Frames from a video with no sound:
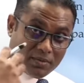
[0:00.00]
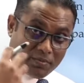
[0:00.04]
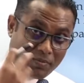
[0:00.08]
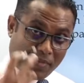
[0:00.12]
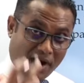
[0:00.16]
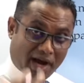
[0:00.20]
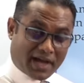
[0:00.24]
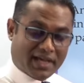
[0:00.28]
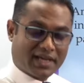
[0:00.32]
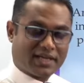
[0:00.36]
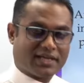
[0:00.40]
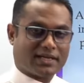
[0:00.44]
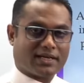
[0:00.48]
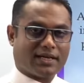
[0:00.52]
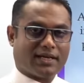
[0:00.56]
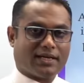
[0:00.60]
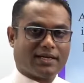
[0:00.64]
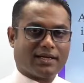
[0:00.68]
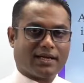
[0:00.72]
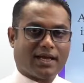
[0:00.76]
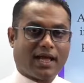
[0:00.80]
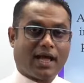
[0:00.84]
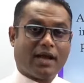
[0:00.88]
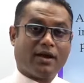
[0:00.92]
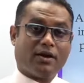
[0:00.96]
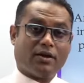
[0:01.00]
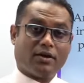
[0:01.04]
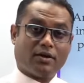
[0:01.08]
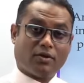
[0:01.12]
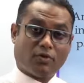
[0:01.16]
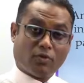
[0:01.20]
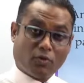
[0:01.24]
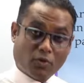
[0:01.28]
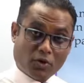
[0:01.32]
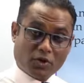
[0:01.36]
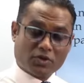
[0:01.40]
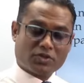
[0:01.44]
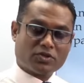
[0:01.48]
migrate. And
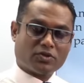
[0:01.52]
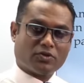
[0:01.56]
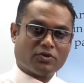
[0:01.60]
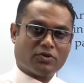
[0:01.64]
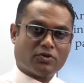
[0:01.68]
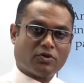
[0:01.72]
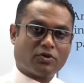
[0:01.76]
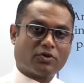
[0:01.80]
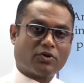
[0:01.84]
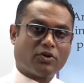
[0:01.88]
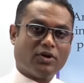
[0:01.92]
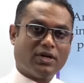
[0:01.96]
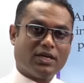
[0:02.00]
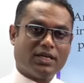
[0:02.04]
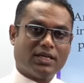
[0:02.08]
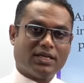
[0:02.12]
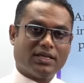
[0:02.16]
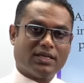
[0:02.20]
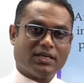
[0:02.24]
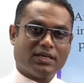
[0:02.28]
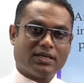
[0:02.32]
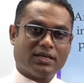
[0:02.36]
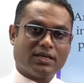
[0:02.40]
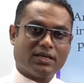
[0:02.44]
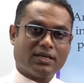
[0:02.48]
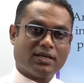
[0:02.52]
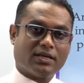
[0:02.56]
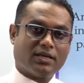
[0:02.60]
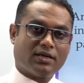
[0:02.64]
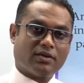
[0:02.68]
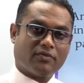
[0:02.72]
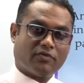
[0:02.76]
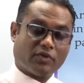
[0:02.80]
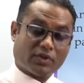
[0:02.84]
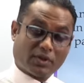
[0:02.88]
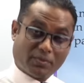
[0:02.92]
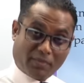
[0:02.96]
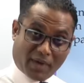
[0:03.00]
also, not only
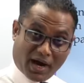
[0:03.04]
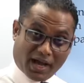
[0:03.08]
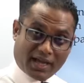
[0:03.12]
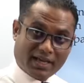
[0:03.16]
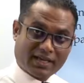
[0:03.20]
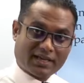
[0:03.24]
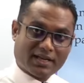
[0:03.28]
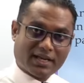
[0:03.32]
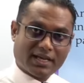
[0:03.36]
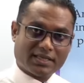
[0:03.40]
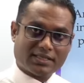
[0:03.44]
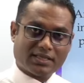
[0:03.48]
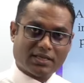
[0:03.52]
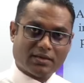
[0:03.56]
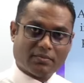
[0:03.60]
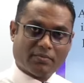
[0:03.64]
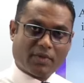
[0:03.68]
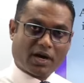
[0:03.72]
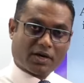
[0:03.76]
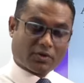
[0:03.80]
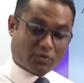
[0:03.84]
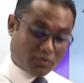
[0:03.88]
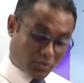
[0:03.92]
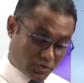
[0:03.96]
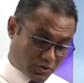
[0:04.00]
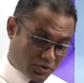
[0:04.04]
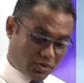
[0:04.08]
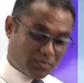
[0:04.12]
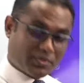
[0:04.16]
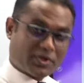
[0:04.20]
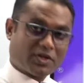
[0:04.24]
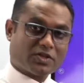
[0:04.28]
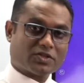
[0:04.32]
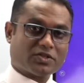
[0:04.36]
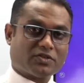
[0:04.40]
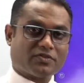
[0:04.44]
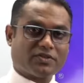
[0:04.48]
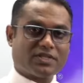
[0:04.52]
for the migration, but also
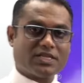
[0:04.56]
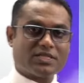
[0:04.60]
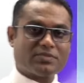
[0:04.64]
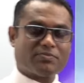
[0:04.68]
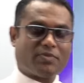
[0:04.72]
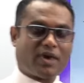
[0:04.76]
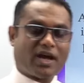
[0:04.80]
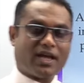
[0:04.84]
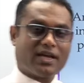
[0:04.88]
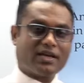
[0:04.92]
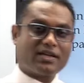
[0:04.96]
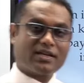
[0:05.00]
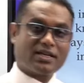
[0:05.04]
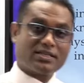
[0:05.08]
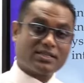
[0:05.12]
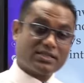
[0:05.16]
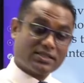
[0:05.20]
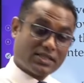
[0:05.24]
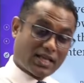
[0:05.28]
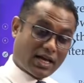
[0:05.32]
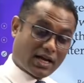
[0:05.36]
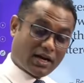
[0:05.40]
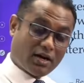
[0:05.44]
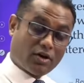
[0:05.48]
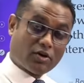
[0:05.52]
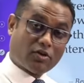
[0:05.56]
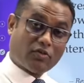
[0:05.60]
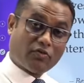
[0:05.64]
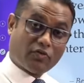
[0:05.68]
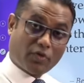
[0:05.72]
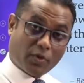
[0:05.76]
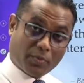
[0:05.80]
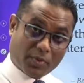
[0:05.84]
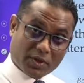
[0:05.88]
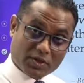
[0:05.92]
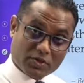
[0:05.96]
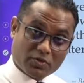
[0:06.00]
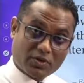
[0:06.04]
because of these migrations, there are a lot of
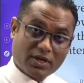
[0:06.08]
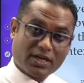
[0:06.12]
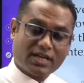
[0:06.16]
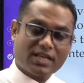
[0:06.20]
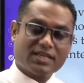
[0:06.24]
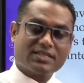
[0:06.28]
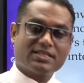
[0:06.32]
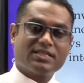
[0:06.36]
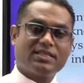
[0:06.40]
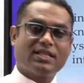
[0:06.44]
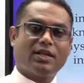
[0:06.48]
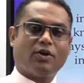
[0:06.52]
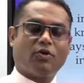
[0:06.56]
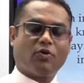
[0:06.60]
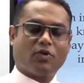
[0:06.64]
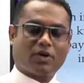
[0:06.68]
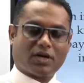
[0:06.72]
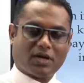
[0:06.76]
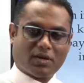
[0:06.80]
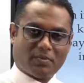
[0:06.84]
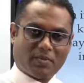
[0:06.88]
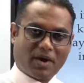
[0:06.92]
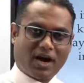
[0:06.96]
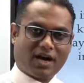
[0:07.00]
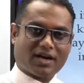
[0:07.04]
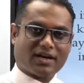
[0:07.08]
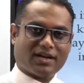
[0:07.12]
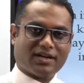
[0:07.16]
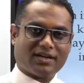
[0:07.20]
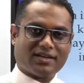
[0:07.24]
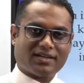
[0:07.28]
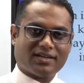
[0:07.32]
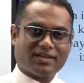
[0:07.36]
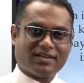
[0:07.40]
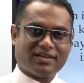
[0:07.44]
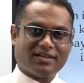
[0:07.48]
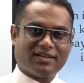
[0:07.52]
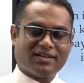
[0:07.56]
opportunities in the local market,
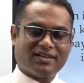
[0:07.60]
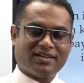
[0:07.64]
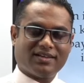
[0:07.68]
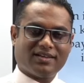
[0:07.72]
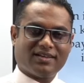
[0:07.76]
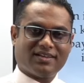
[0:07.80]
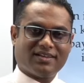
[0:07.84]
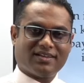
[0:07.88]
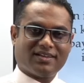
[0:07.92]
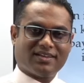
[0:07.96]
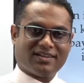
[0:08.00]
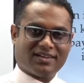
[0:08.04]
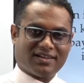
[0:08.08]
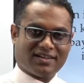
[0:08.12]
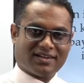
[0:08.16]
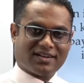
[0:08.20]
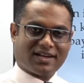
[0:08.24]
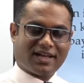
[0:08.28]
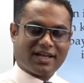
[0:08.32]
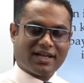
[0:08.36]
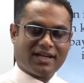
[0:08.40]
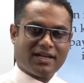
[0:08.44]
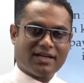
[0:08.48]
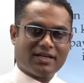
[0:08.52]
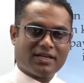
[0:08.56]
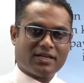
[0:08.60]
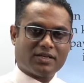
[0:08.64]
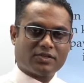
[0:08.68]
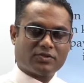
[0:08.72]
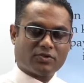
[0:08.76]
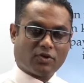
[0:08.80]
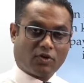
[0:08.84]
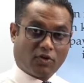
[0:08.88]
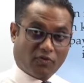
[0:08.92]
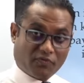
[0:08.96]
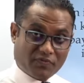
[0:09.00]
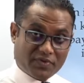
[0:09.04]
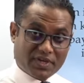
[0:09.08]
right?
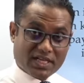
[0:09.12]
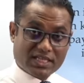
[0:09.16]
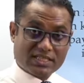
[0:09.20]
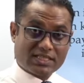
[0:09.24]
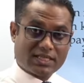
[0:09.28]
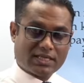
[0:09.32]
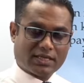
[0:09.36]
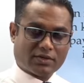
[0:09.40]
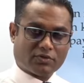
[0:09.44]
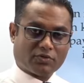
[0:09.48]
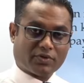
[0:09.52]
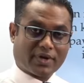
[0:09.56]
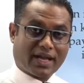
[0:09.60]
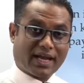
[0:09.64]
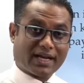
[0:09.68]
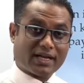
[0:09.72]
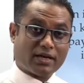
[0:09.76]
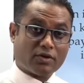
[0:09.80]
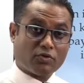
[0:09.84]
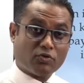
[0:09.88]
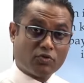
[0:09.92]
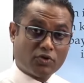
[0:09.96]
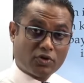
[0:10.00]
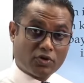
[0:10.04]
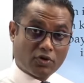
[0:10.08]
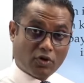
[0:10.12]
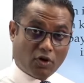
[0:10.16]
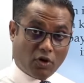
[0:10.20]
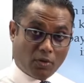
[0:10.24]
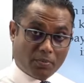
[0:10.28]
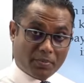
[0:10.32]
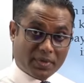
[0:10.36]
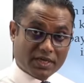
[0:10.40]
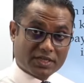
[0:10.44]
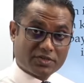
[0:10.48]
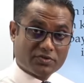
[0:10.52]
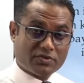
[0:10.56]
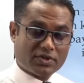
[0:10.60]
So obviously, to get a good
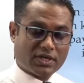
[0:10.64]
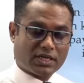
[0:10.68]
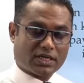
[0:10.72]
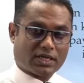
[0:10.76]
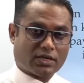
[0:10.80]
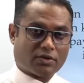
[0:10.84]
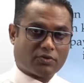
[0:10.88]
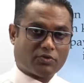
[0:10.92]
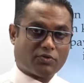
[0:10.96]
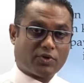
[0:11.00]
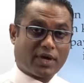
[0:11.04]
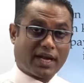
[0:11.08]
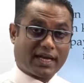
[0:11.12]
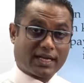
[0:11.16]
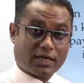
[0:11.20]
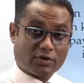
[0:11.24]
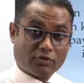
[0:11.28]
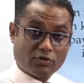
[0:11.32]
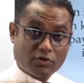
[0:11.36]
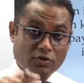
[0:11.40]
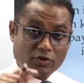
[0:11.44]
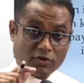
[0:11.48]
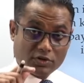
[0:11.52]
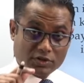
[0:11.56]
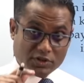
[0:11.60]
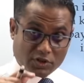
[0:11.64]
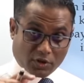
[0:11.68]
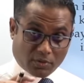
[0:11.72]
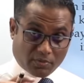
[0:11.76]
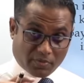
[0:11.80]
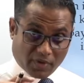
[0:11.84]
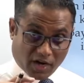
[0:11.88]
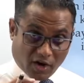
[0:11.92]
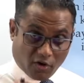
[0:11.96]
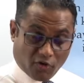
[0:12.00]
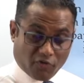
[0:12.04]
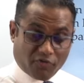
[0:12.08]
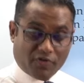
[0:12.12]
opportunity, to get a good
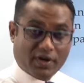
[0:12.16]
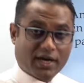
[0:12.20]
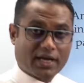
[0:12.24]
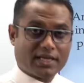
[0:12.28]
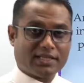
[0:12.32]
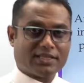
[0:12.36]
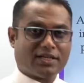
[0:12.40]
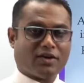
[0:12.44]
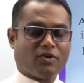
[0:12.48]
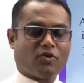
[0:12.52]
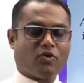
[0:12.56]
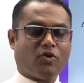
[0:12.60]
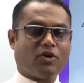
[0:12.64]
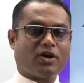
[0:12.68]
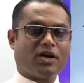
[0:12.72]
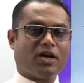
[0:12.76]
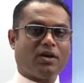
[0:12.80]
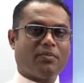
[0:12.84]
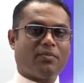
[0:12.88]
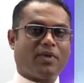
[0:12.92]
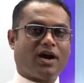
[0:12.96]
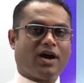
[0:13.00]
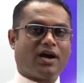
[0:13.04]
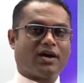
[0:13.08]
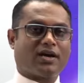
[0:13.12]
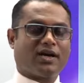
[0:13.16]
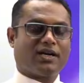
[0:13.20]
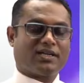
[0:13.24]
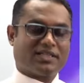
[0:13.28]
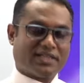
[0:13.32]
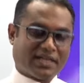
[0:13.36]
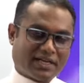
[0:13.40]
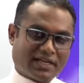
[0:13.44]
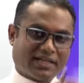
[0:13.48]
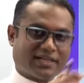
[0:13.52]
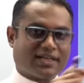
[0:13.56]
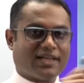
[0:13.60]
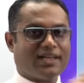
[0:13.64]
job offer in the local market,
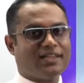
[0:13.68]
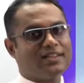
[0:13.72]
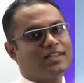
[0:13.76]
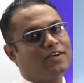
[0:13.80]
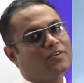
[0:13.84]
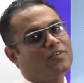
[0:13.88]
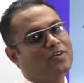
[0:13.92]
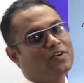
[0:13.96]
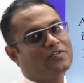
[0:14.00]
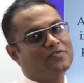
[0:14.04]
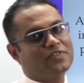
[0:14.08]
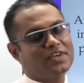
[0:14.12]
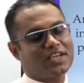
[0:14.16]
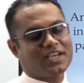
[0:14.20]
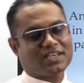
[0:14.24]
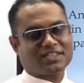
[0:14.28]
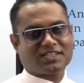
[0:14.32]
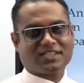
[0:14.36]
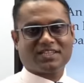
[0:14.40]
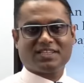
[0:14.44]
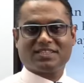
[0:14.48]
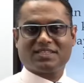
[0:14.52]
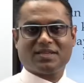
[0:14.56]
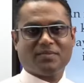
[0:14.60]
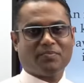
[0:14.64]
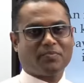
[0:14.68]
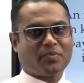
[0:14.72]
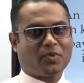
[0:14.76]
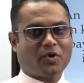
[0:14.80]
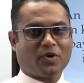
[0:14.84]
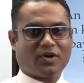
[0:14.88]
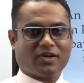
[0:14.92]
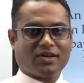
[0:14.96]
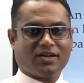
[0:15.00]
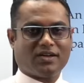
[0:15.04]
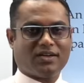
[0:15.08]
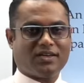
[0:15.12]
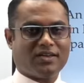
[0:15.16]
yet again, the qualification is
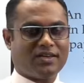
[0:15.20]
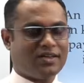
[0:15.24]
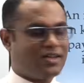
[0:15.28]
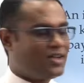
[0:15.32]
important.